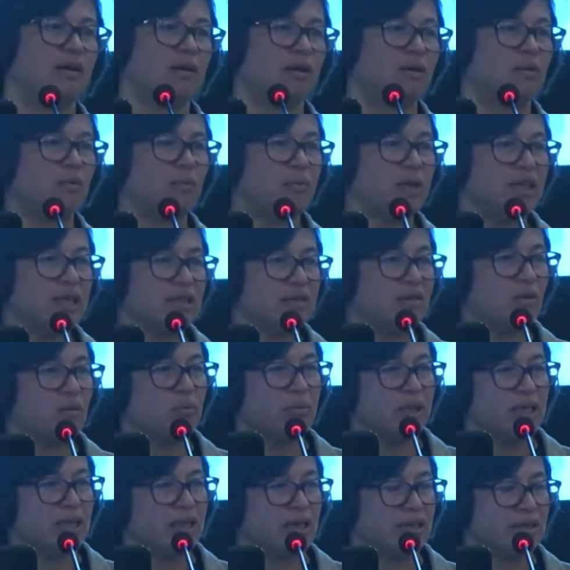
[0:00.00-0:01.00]
with or
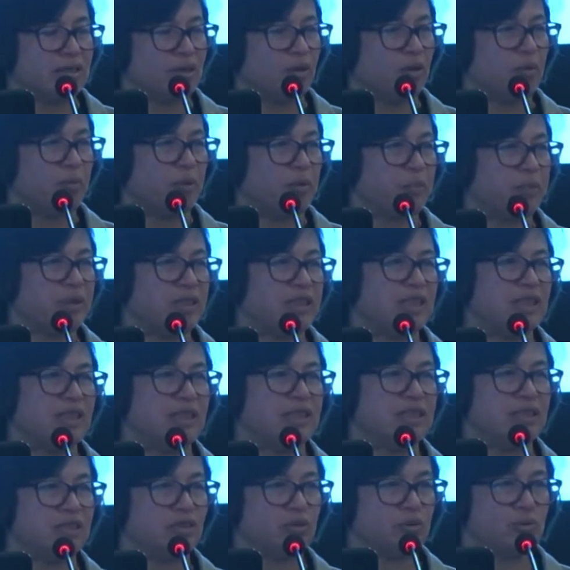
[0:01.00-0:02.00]
without homeopathy
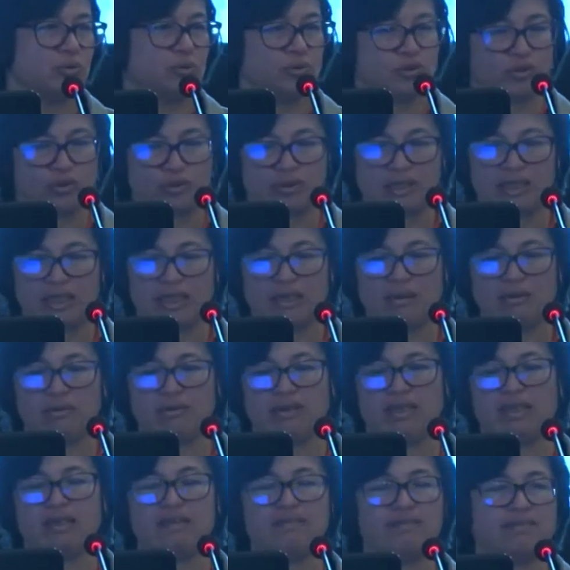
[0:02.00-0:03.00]
to, to deal
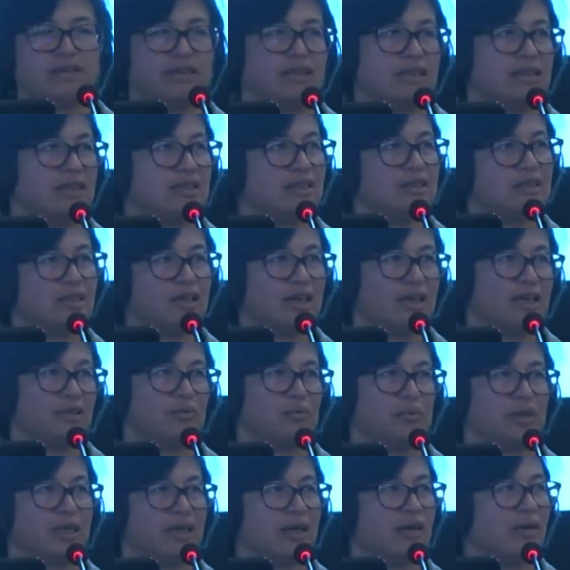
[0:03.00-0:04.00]
with, uh, and
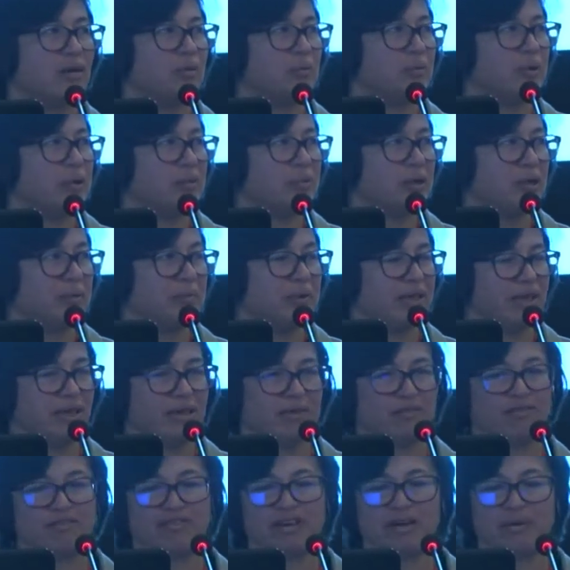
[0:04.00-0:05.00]
we, are, we will be
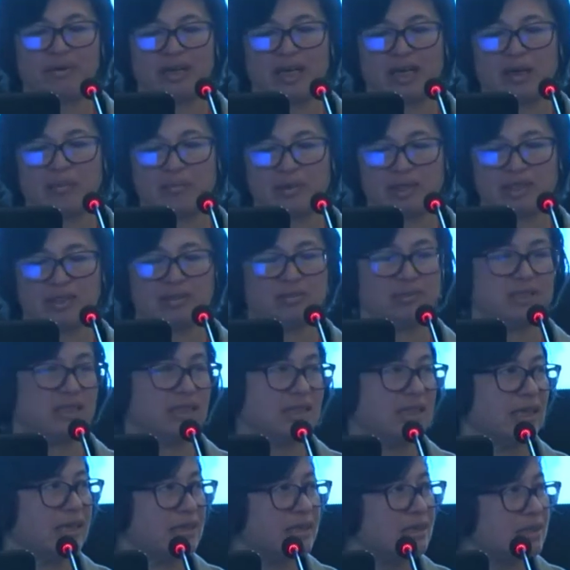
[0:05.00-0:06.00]
very happy to
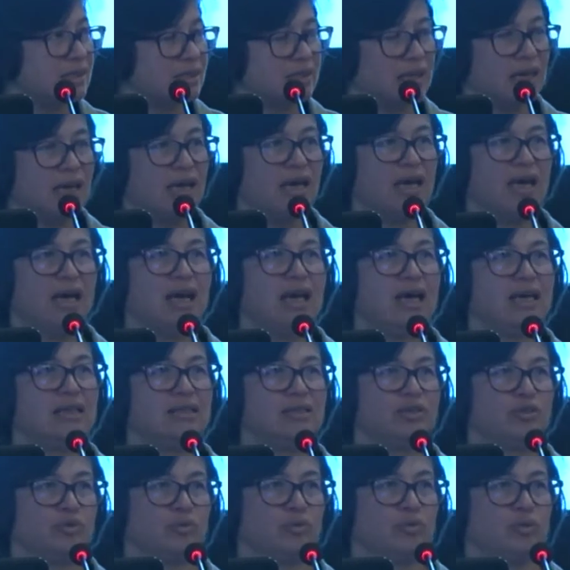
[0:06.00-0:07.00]
assess and
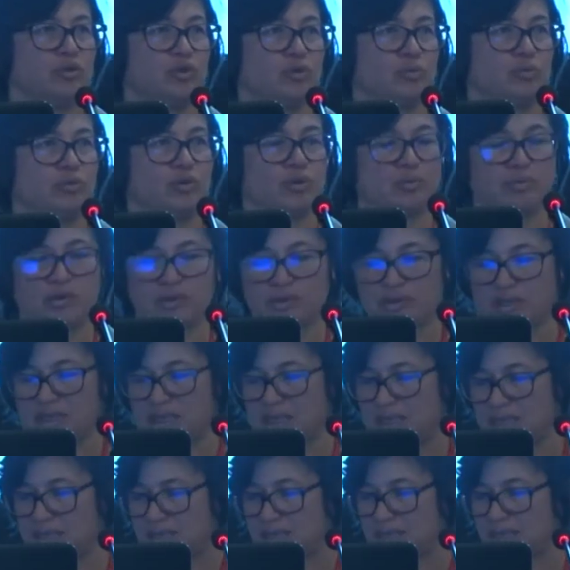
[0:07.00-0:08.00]
to, to promote
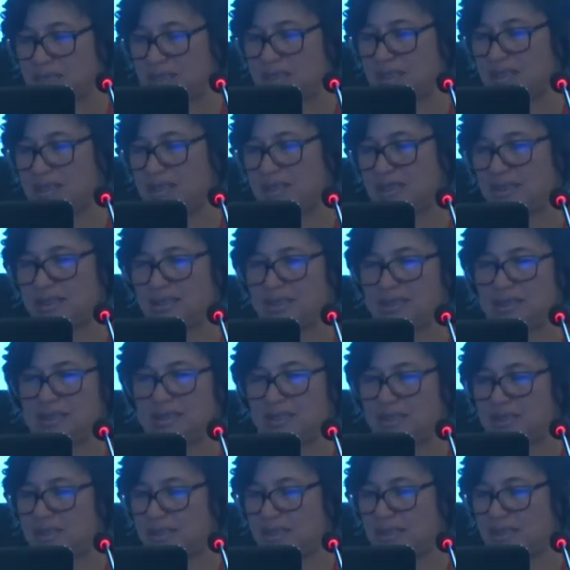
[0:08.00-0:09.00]
the, the,
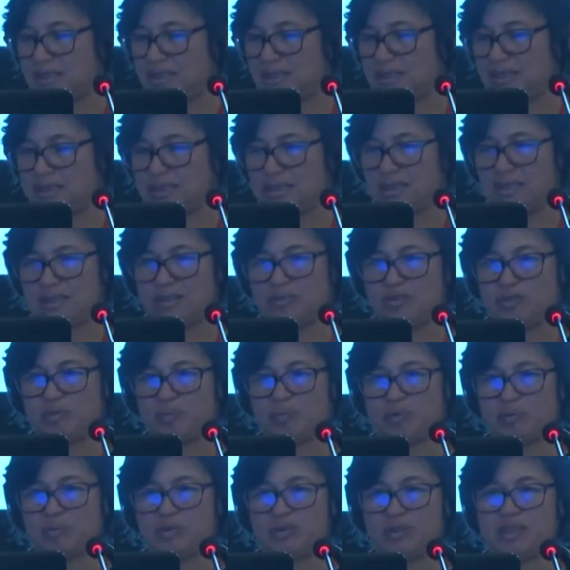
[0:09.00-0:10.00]
the to
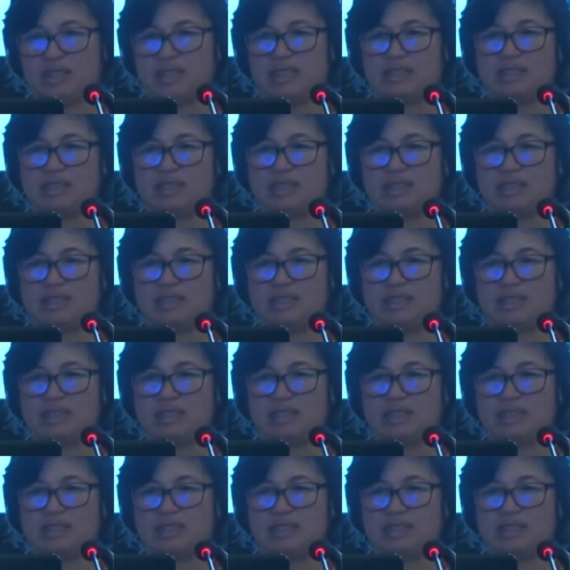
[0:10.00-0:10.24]
promote this.